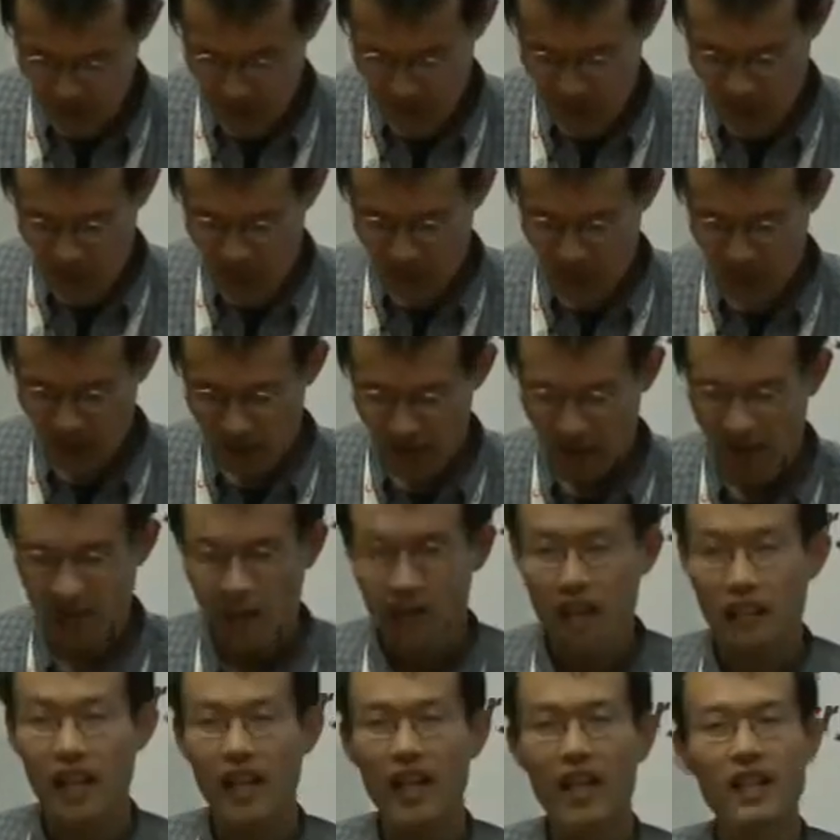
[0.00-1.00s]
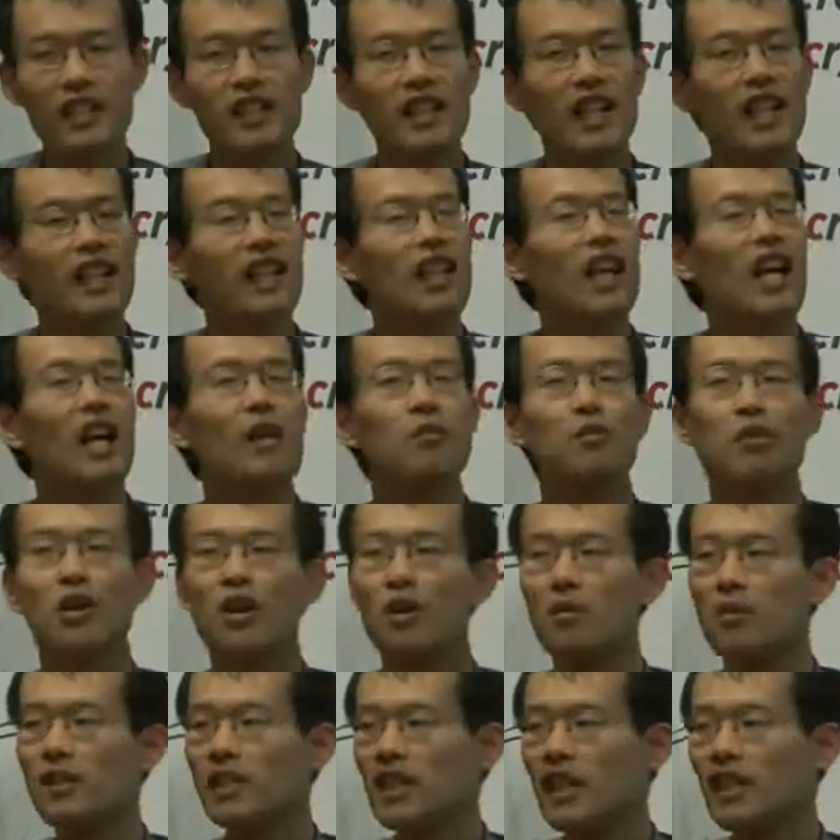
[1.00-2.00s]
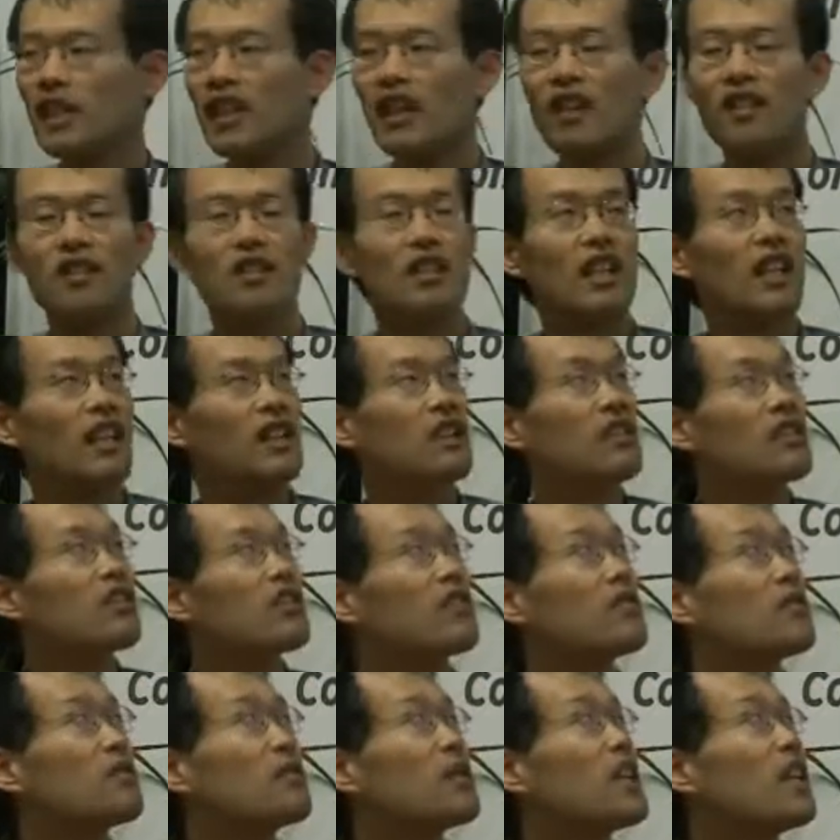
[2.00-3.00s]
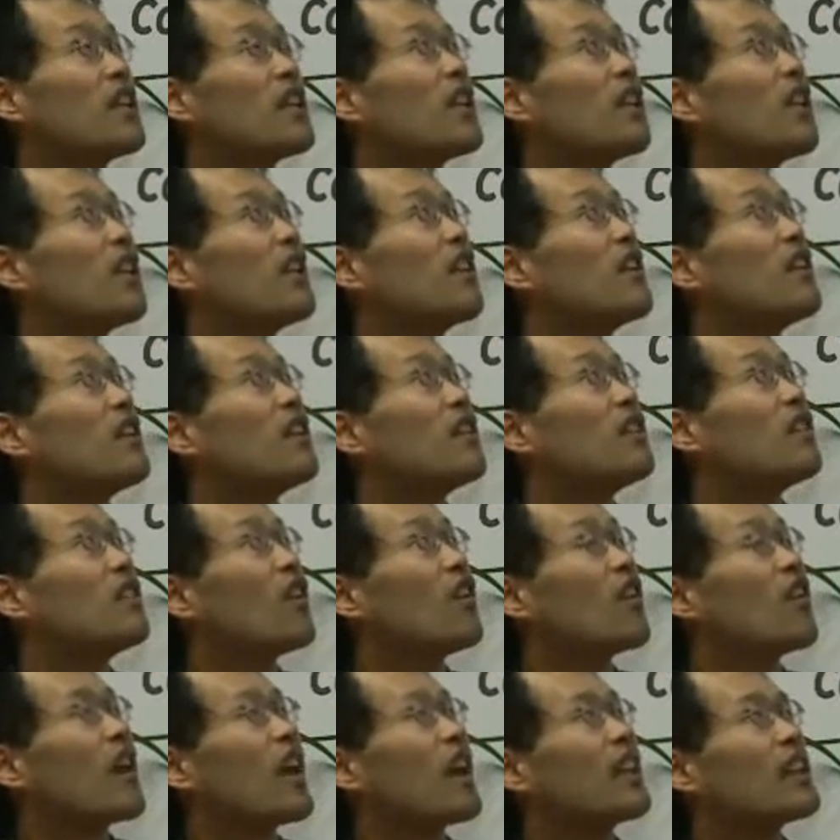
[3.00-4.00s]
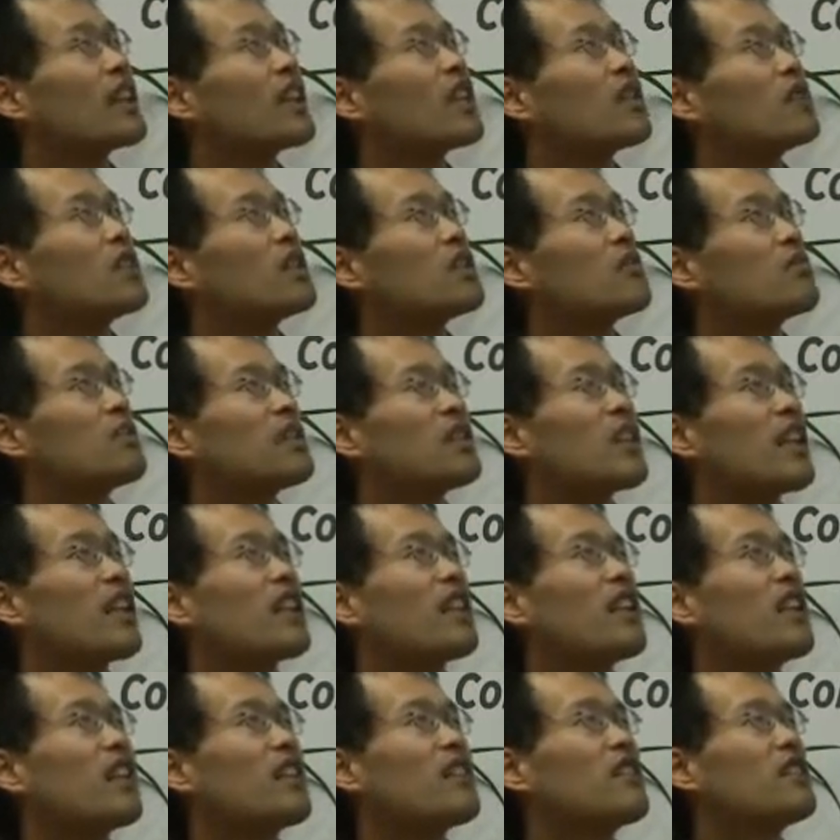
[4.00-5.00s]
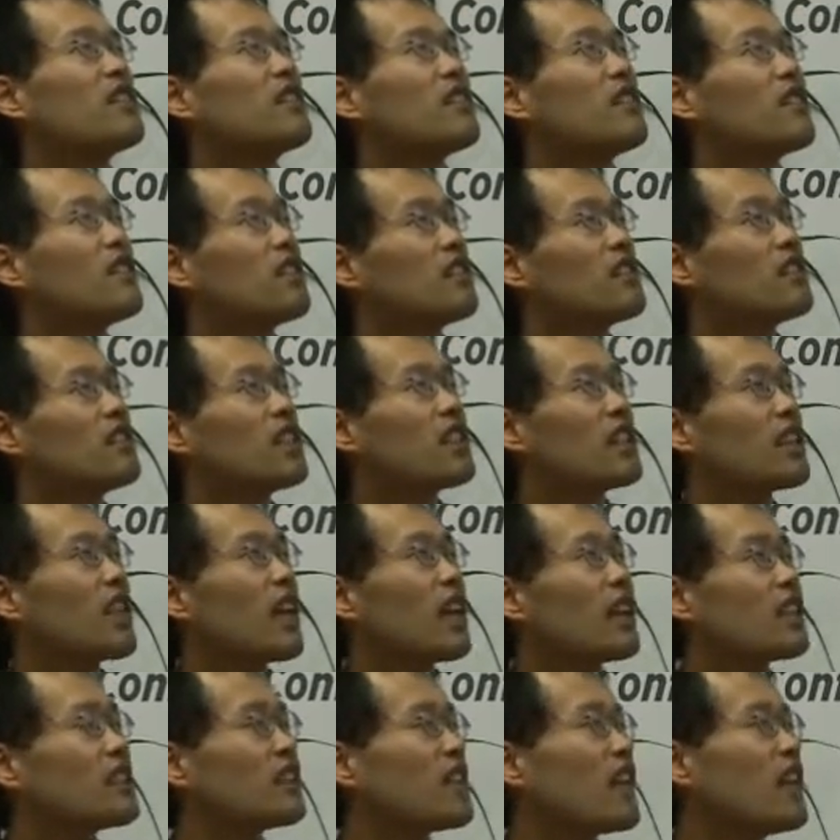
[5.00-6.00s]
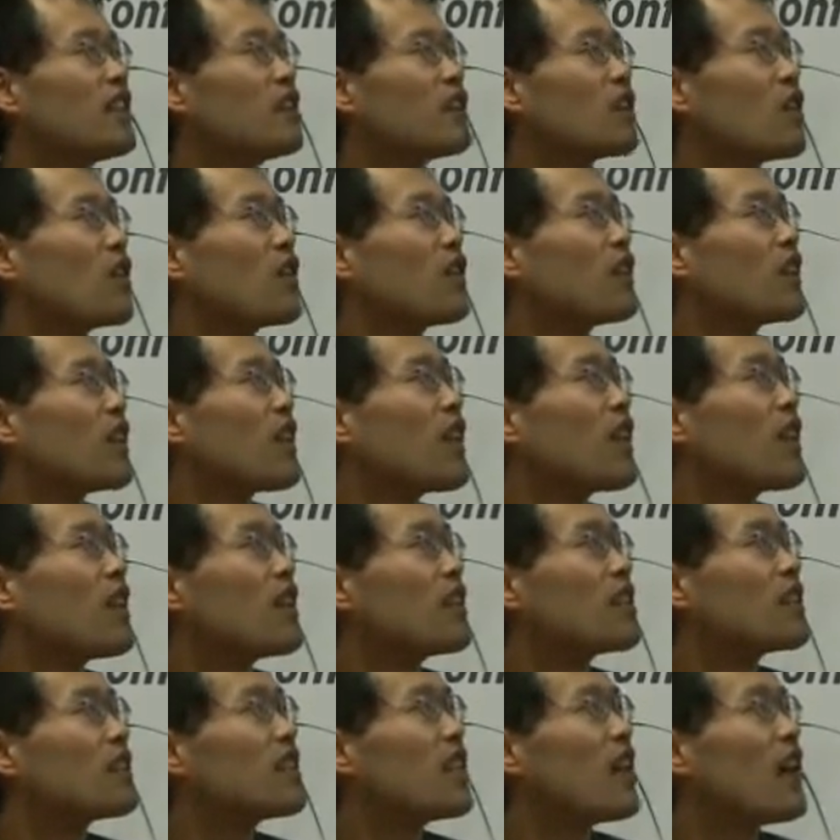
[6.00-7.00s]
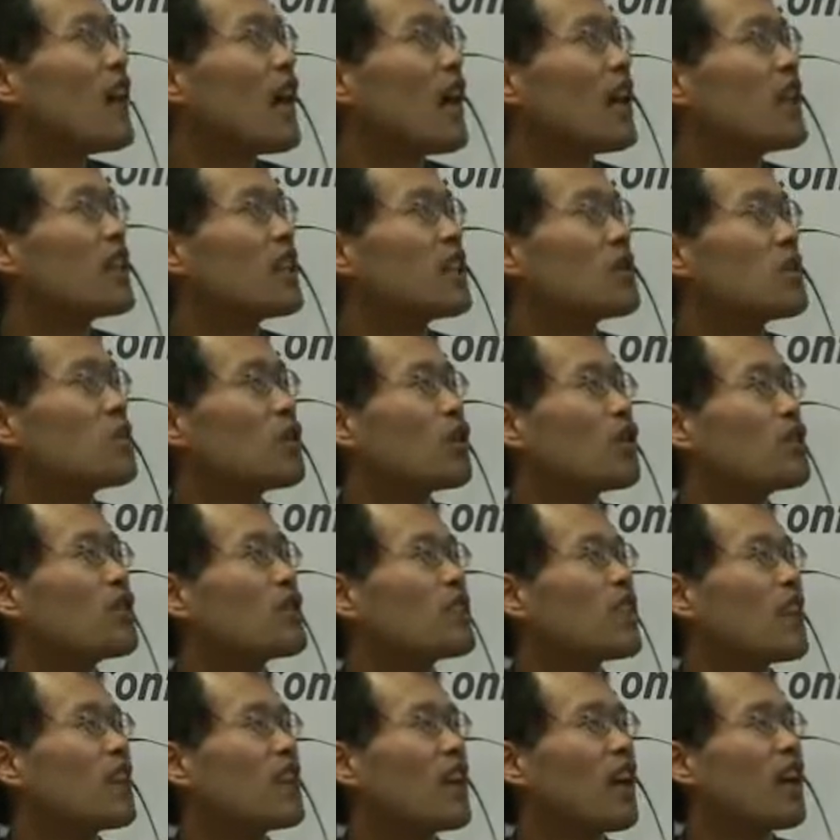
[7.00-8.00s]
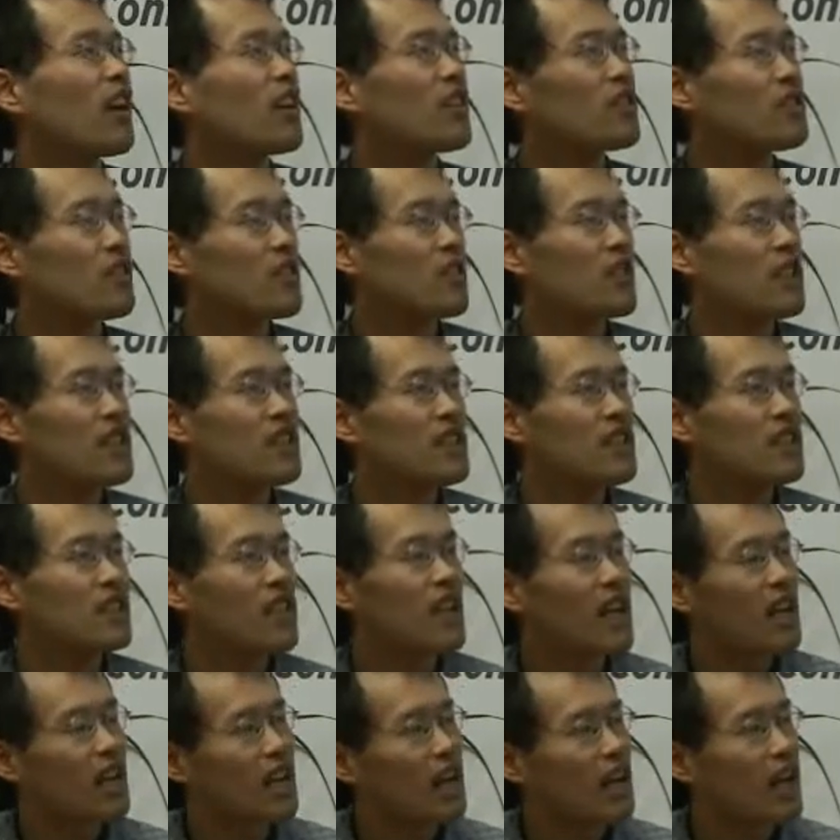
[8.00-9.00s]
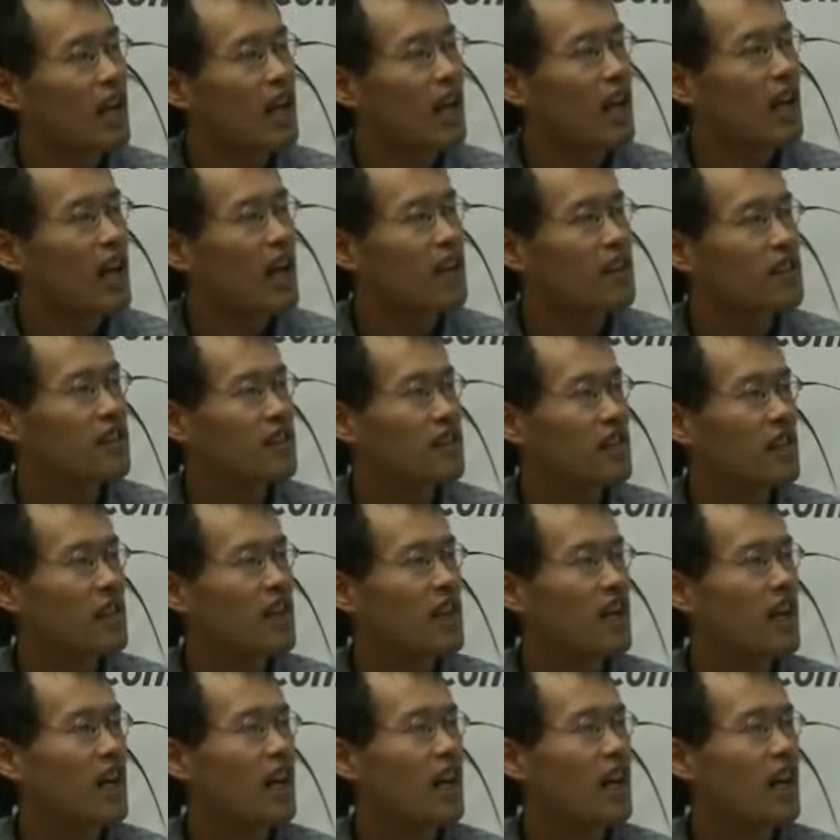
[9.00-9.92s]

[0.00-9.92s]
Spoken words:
And the other type of channel that could be non-entanglement breaking center station is additive noise channel, so which has the